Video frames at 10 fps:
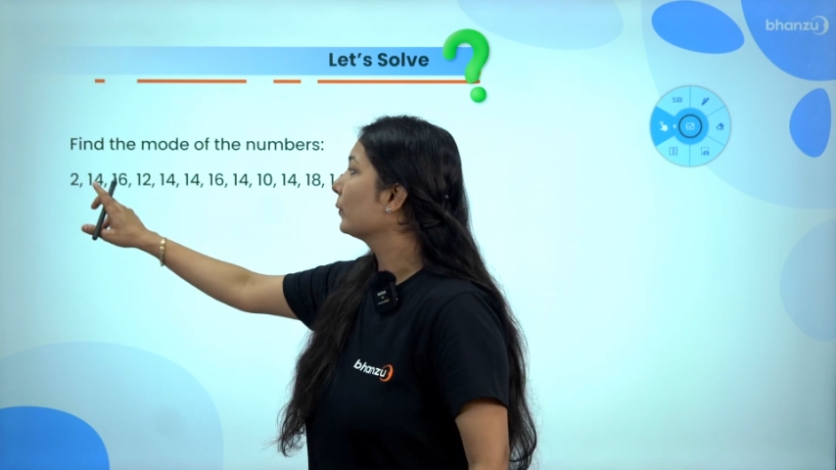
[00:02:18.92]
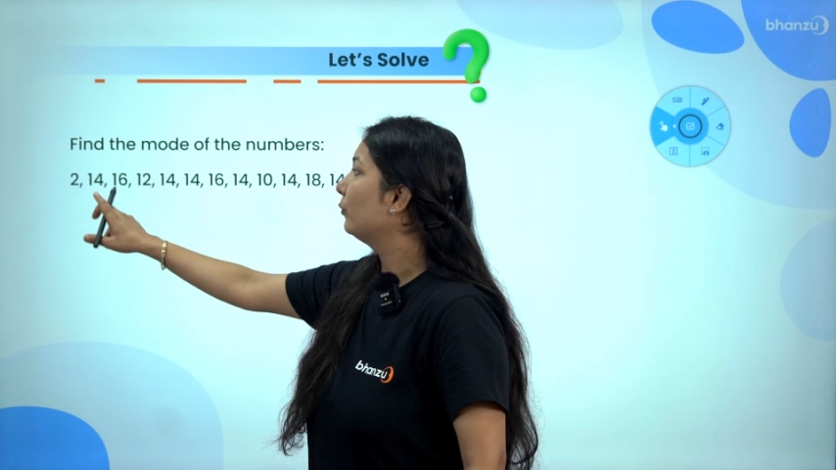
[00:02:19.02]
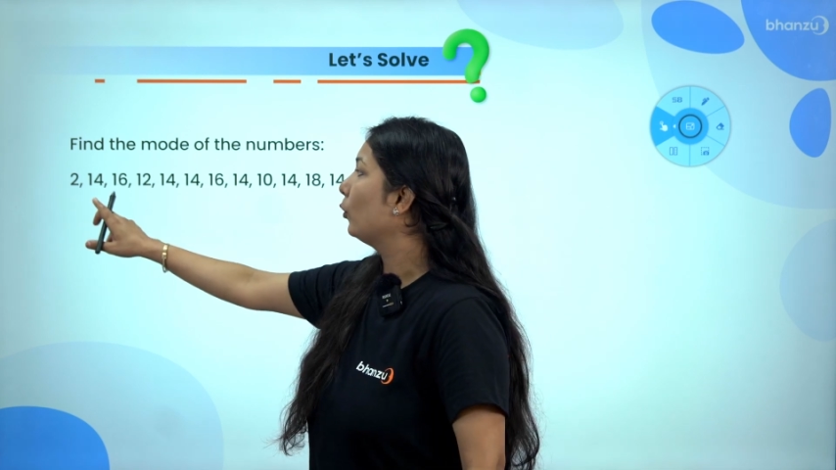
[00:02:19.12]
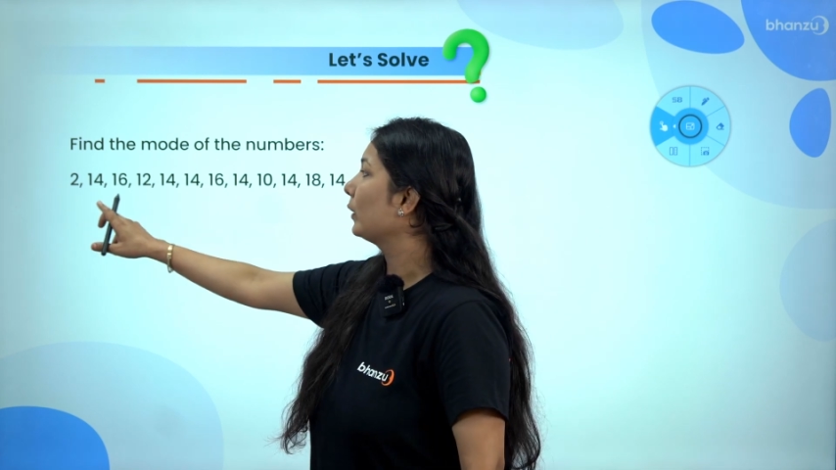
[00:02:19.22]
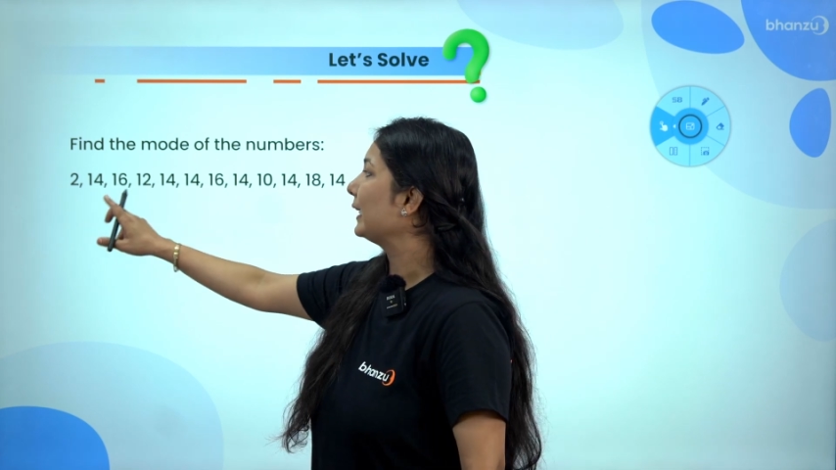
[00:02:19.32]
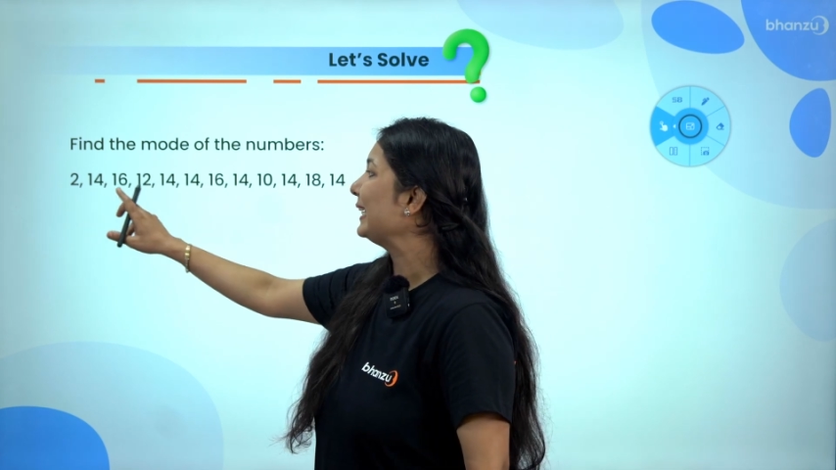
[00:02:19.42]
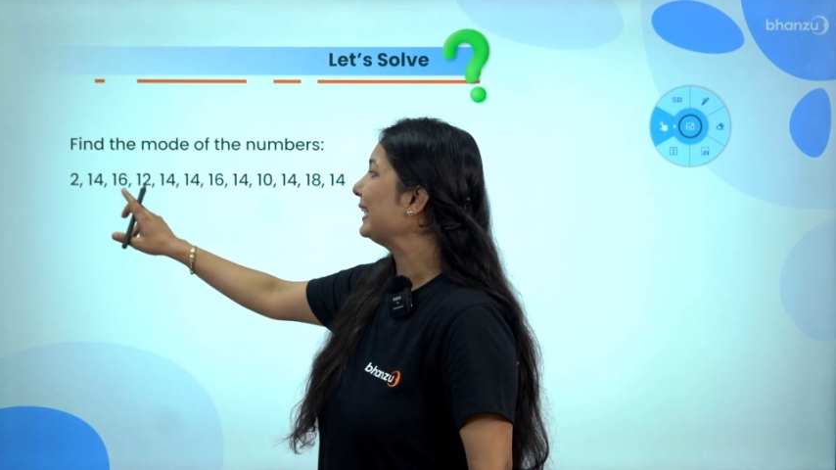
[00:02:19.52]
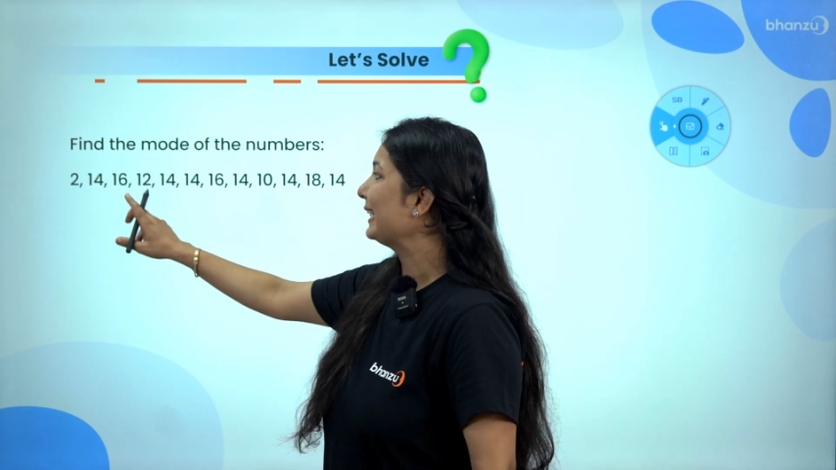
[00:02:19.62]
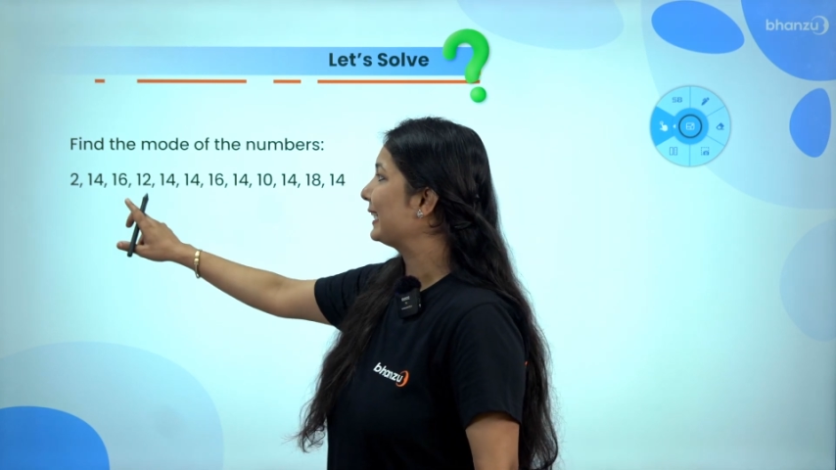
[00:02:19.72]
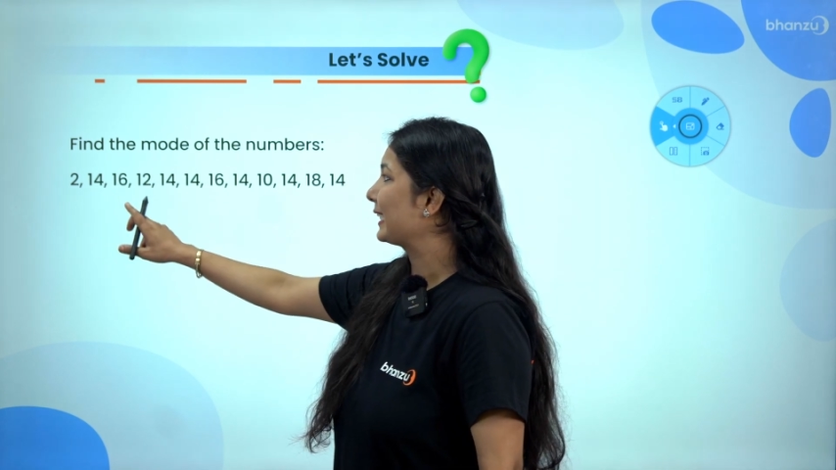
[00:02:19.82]

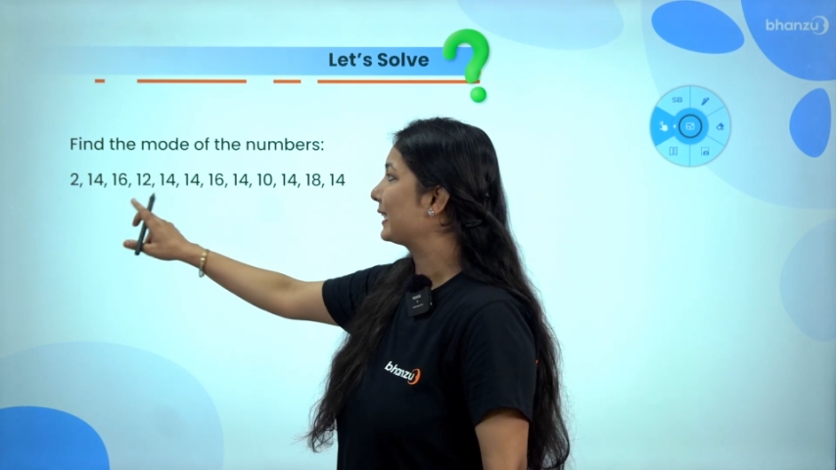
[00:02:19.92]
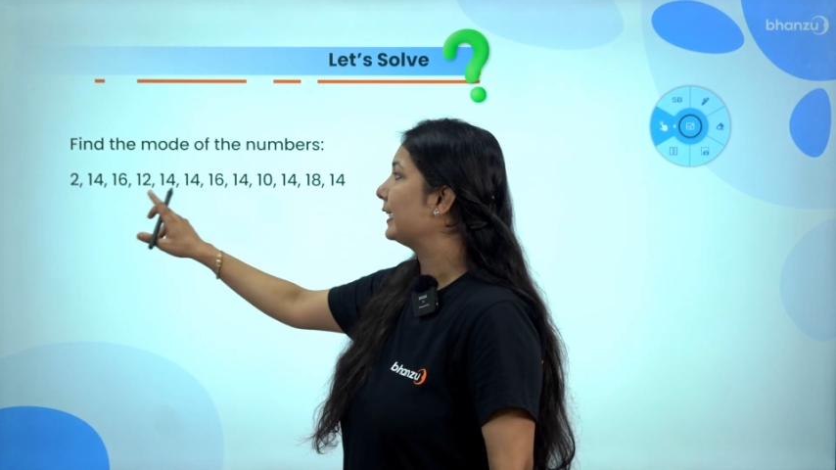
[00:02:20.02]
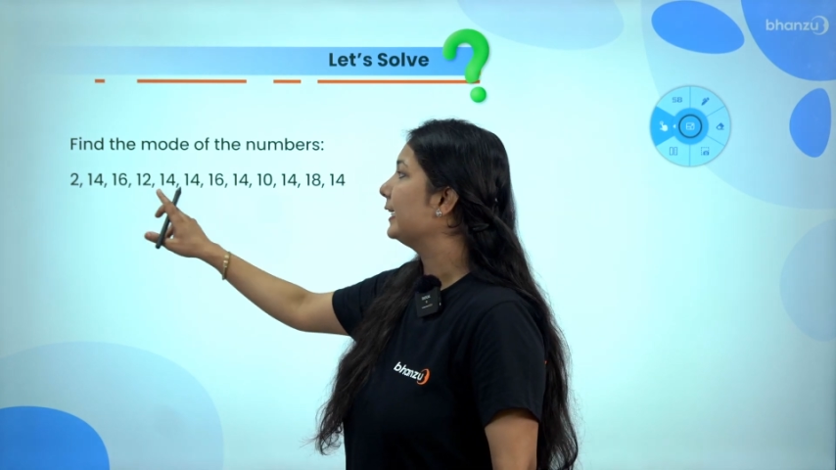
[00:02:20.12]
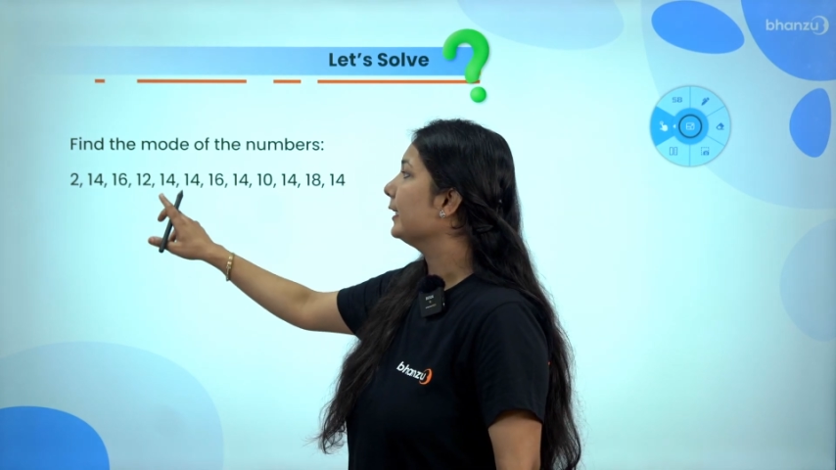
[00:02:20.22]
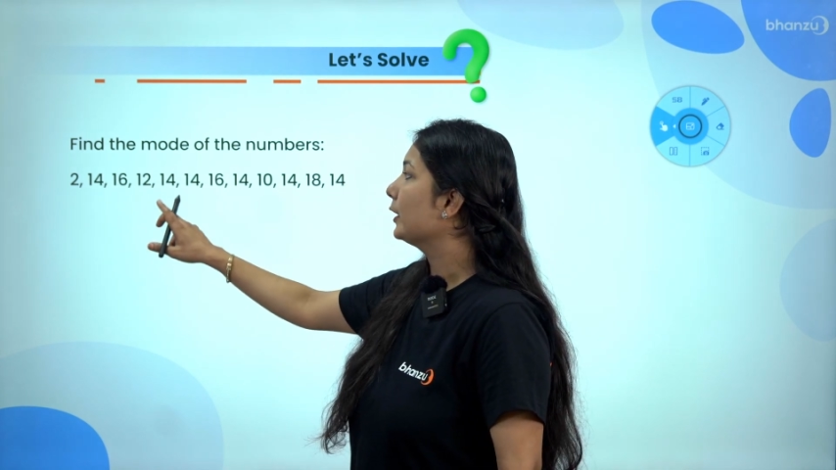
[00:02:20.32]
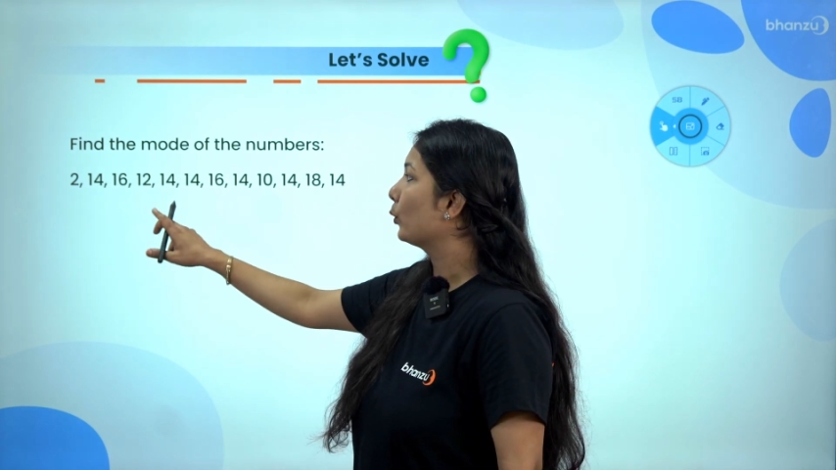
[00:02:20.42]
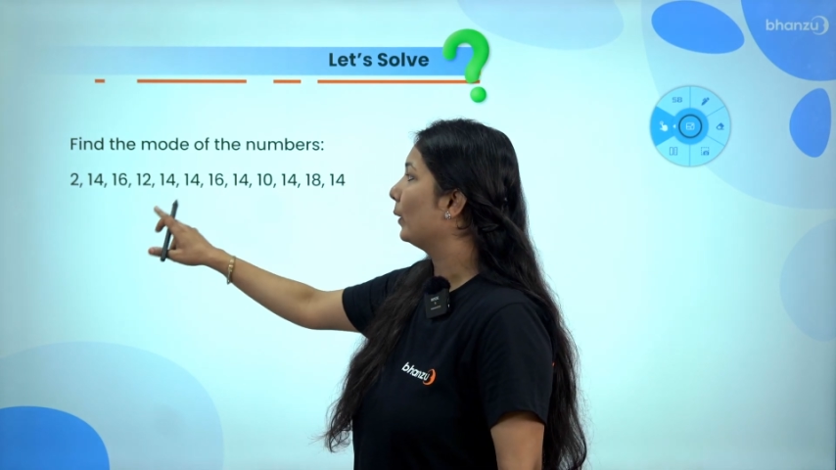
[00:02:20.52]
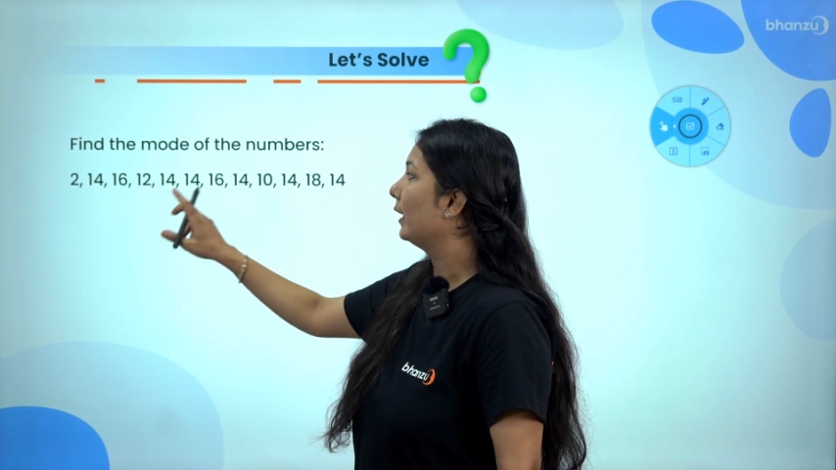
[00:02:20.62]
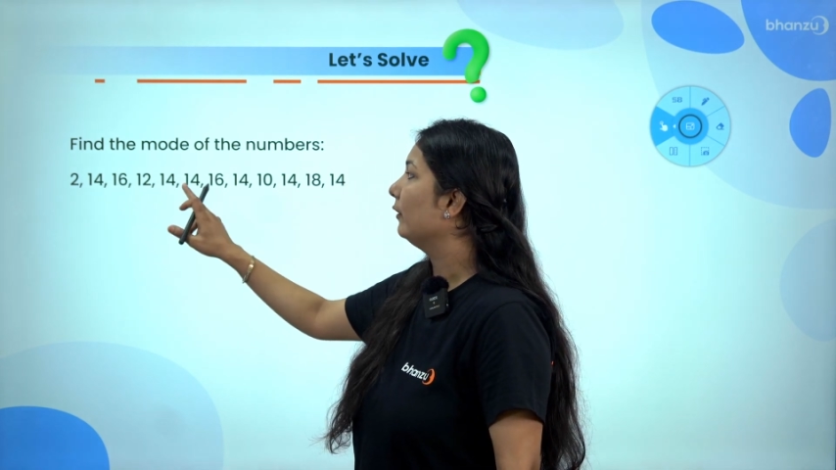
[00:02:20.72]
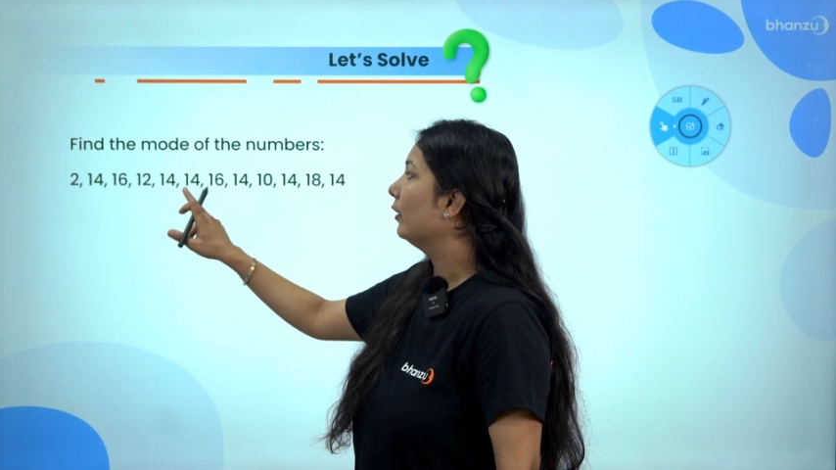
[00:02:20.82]
14, 16,
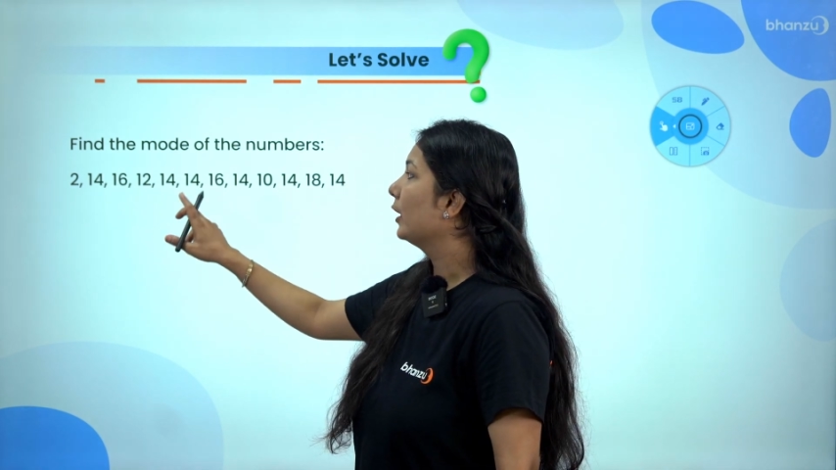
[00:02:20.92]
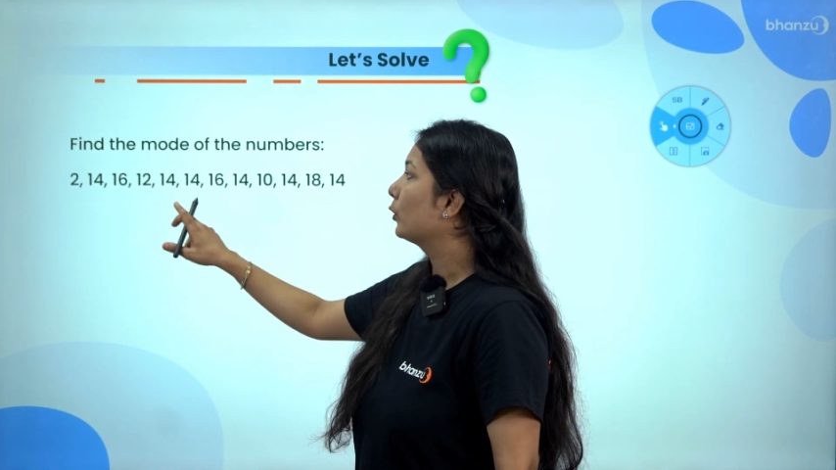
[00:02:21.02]
12,